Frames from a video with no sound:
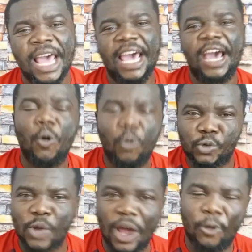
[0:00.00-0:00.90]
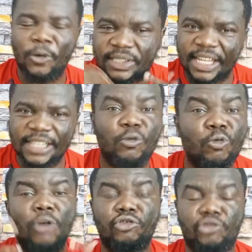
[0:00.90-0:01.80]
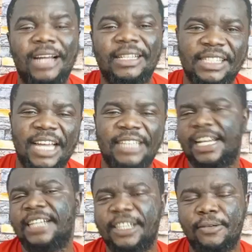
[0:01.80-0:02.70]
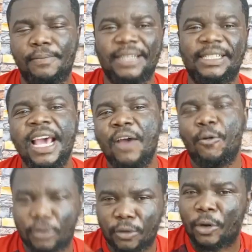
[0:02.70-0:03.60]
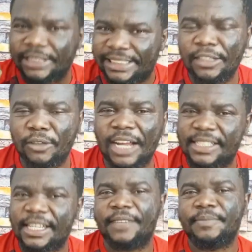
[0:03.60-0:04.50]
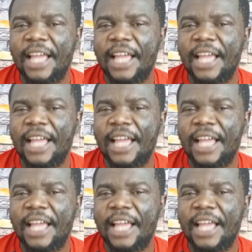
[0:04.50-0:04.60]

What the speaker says: e obusua o steady contract ni adi adi no but Kotoko deal, and I say,